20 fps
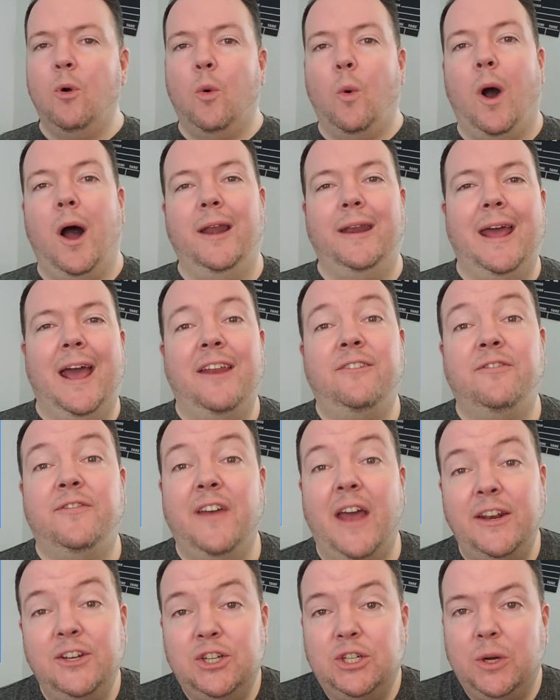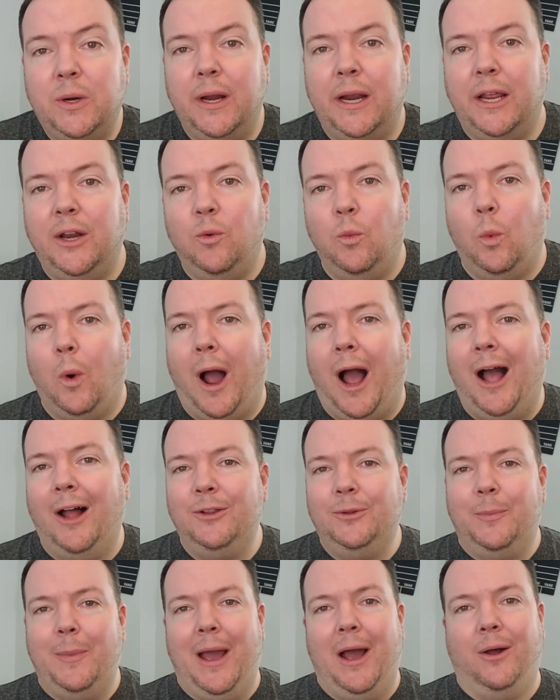1, adventuring in
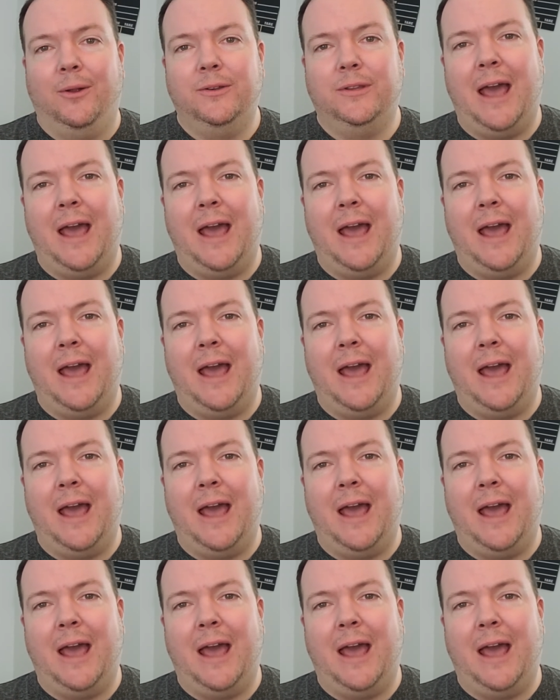Wildemount.